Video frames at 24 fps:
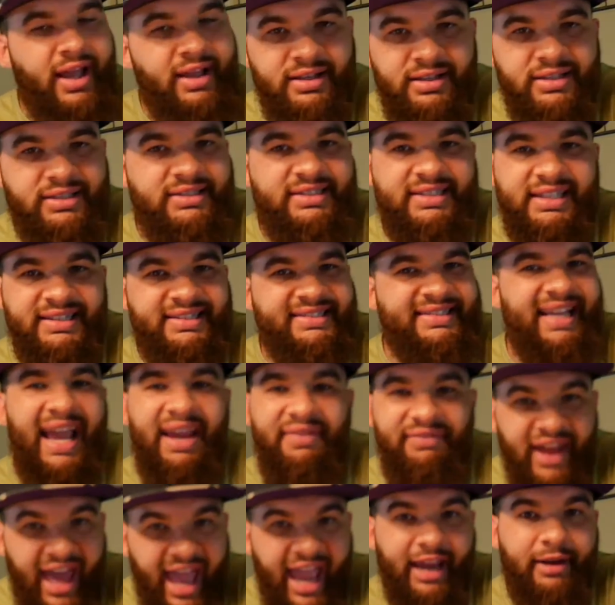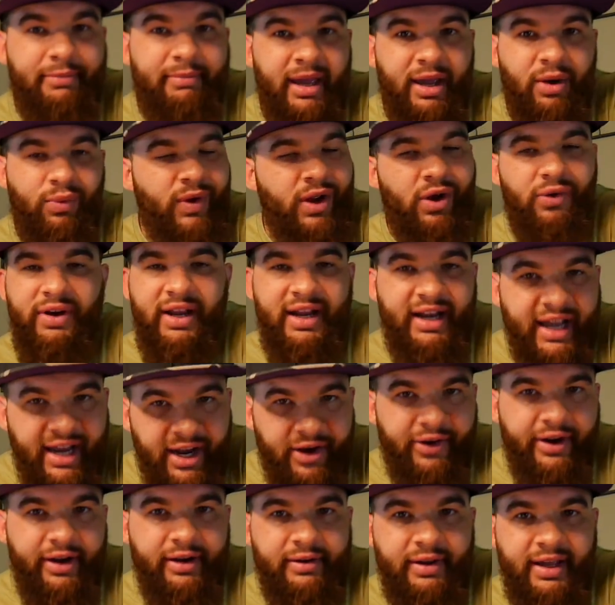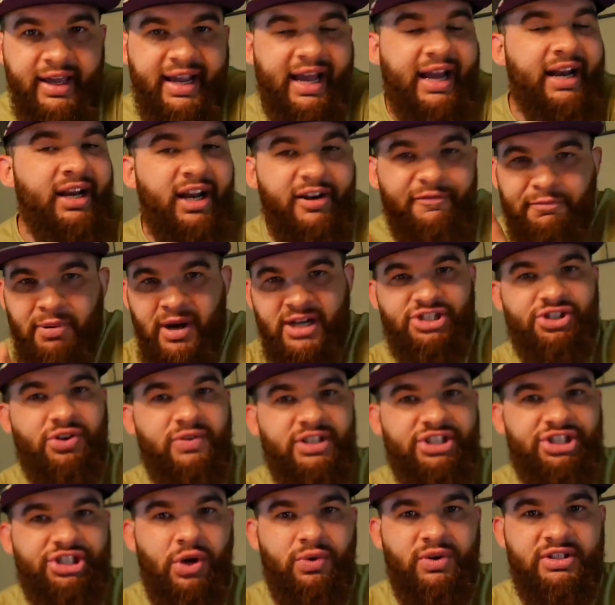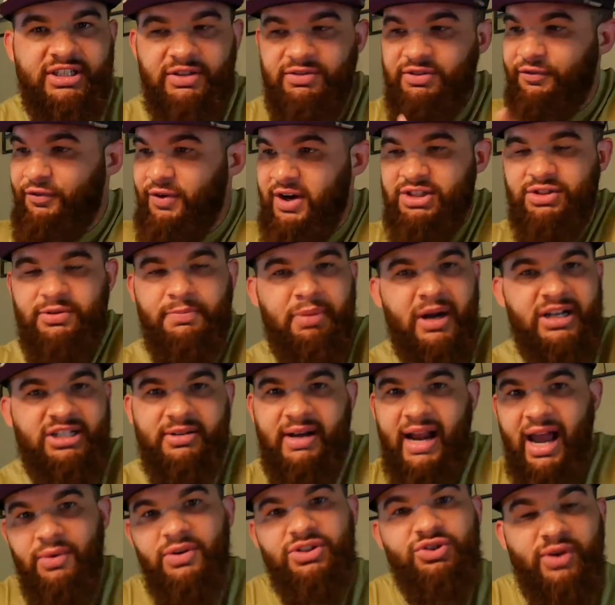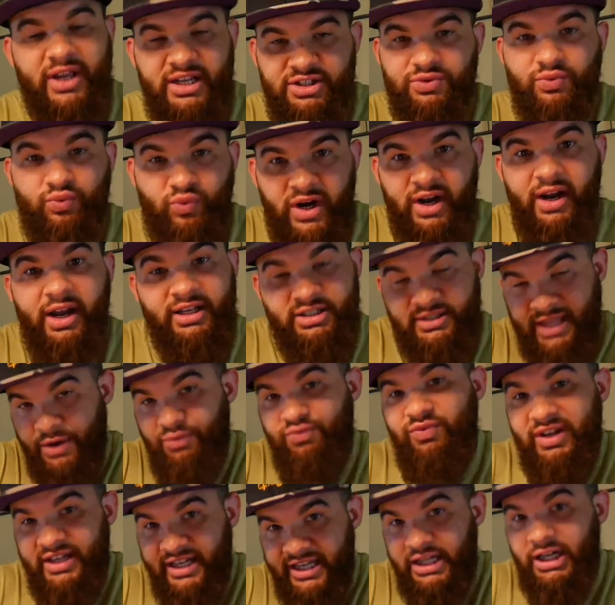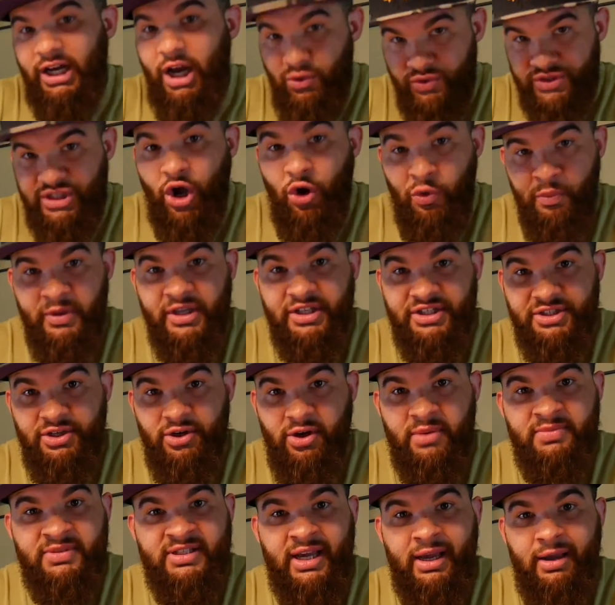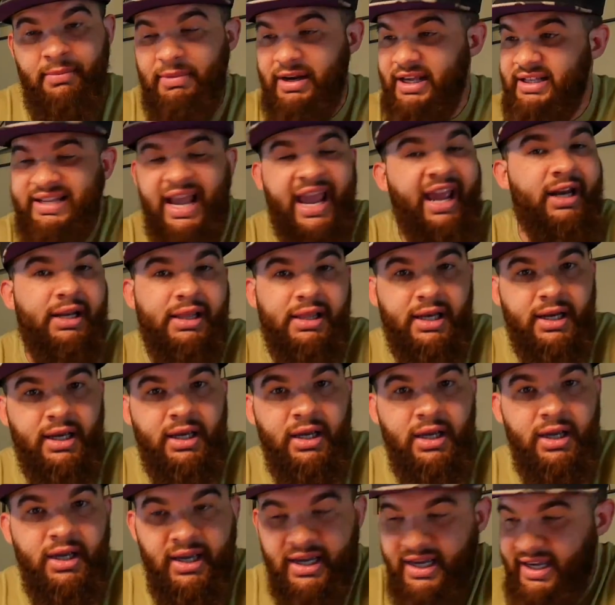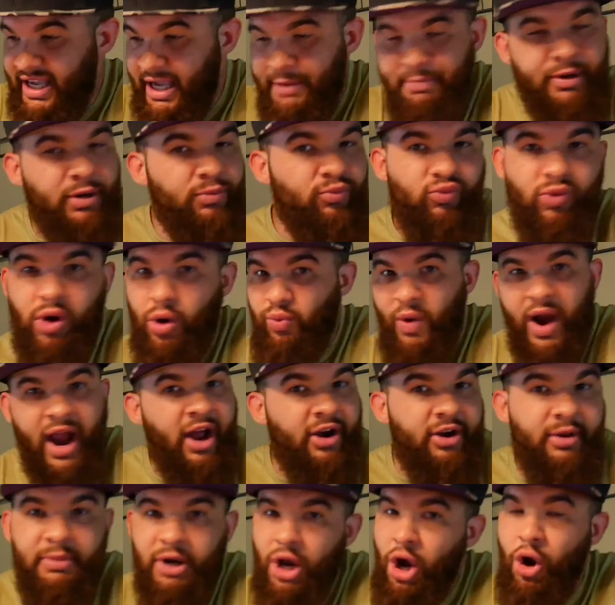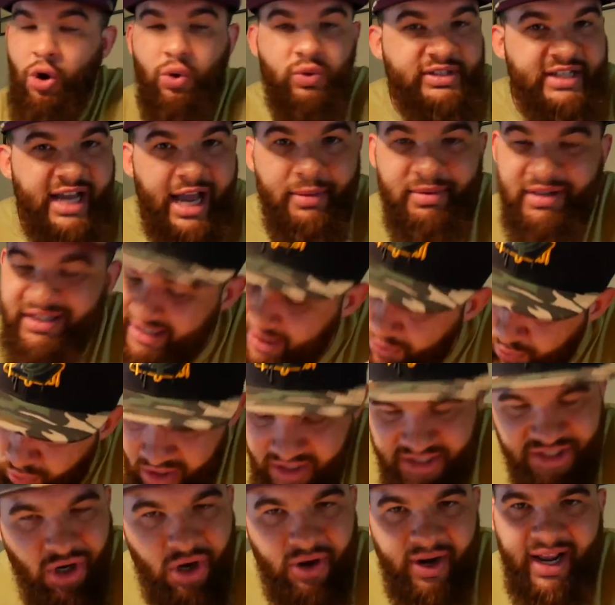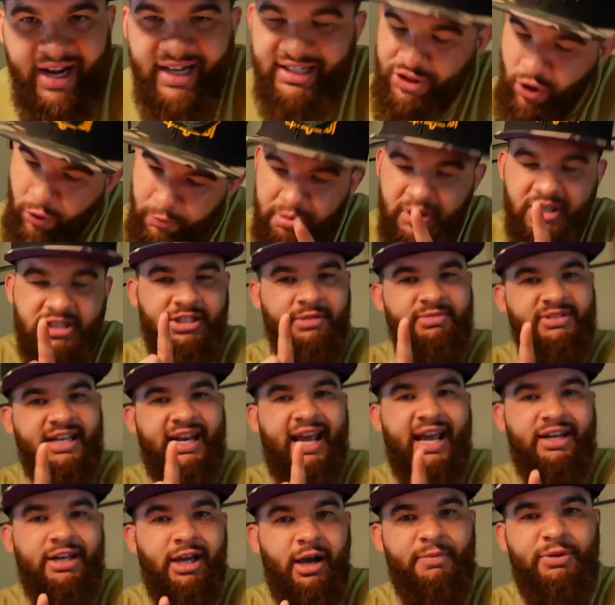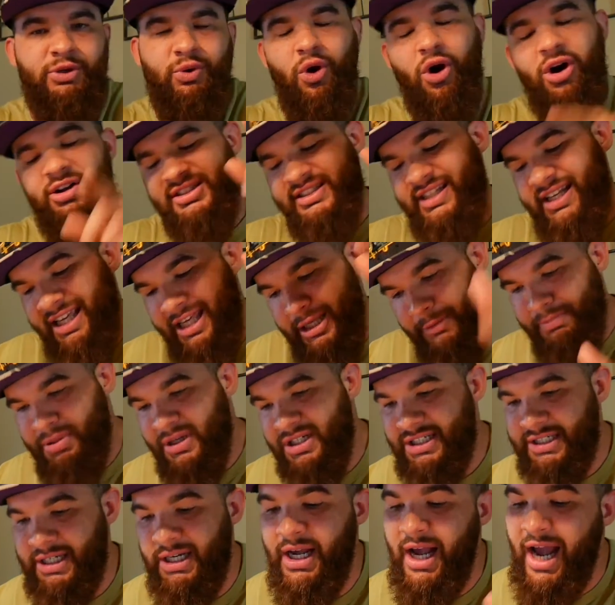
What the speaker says: Save the hate, man. We don't need to hear it. He got enough pressure on his shoulders. He was friends with pressure. Now they really close homies. You know what I'm saying? But he's handling it. He's keeping them around him the whole time because he wants all that. It's going to push him to that W. Austin, keep pushing.